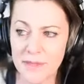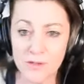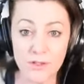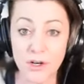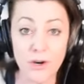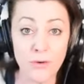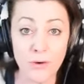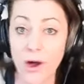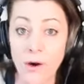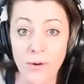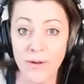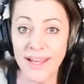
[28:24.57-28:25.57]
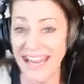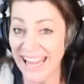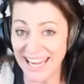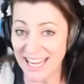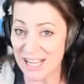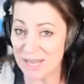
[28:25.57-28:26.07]
And to grow in
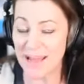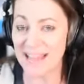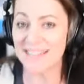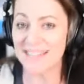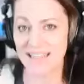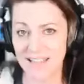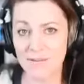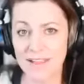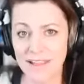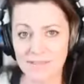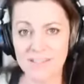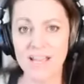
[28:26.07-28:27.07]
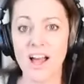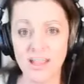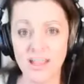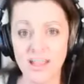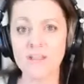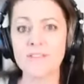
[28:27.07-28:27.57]
any capacity, we have to
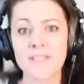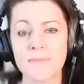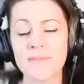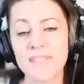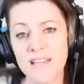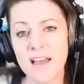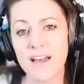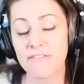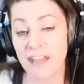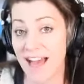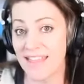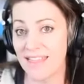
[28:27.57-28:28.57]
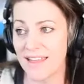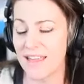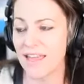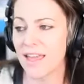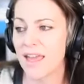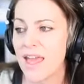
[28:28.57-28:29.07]
unload some stuff, I
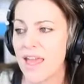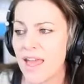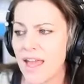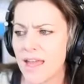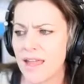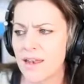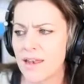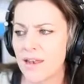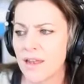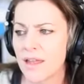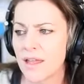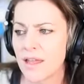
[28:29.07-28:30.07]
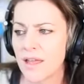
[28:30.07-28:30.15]
think. And yes.